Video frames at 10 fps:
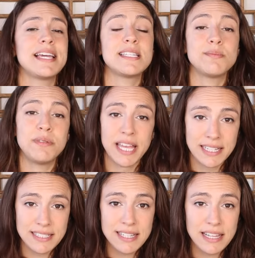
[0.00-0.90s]

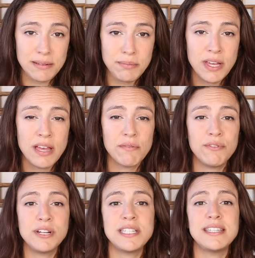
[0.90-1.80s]
explained to them
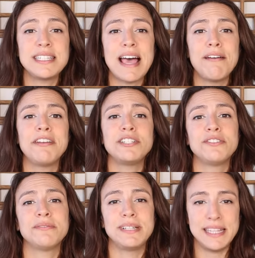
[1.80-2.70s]
versus having
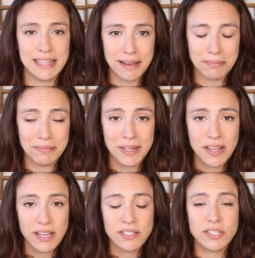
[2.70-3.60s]
to read them.
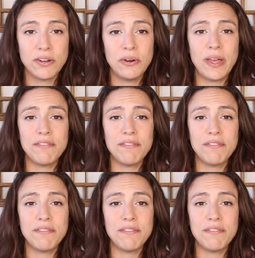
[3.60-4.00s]
So